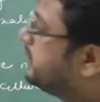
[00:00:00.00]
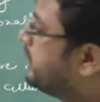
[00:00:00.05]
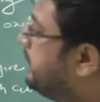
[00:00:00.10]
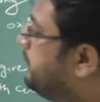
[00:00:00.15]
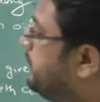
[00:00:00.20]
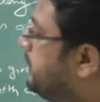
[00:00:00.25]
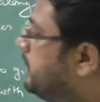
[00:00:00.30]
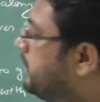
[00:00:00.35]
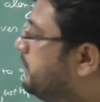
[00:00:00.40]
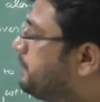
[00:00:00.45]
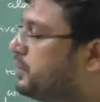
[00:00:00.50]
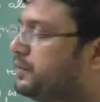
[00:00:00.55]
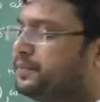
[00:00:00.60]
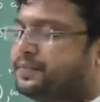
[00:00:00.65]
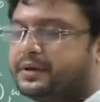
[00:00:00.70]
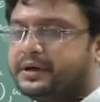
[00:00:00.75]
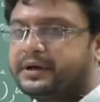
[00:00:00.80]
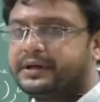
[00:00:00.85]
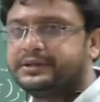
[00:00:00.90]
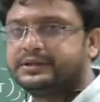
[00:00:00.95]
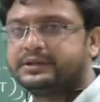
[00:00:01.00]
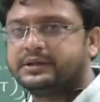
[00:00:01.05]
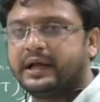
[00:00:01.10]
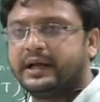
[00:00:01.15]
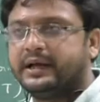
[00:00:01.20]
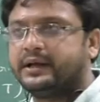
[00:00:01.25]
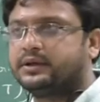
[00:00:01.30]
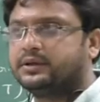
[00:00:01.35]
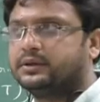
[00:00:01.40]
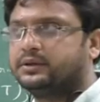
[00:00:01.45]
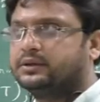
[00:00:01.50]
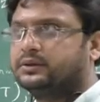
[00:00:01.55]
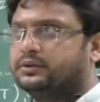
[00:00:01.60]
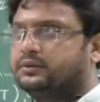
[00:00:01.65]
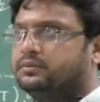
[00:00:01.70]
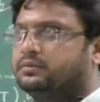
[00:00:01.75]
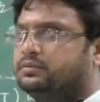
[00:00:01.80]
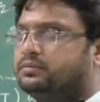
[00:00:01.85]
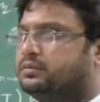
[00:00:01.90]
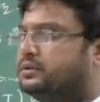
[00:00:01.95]
chemical properties like 10
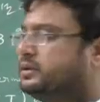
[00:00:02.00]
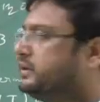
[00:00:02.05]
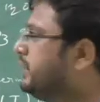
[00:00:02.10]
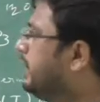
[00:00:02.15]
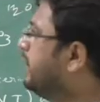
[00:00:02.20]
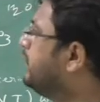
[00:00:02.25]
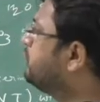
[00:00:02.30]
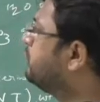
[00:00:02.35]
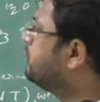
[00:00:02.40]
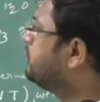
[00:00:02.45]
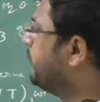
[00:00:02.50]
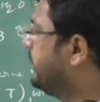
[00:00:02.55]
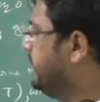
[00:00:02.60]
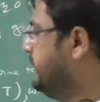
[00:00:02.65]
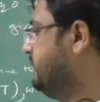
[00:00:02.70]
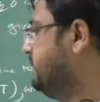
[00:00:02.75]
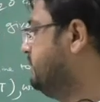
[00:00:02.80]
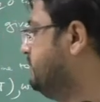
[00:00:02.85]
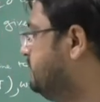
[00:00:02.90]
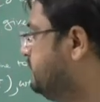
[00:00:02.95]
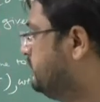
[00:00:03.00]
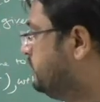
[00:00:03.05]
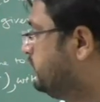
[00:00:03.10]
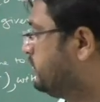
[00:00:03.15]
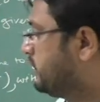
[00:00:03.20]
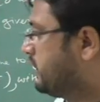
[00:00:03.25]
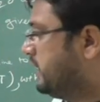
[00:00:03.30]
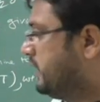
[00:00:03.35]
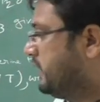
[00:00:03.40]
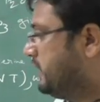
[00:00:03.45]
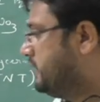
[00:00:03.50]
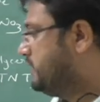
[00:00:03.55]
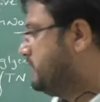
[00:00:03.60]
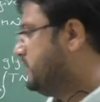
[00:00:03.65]
to 12. Okay.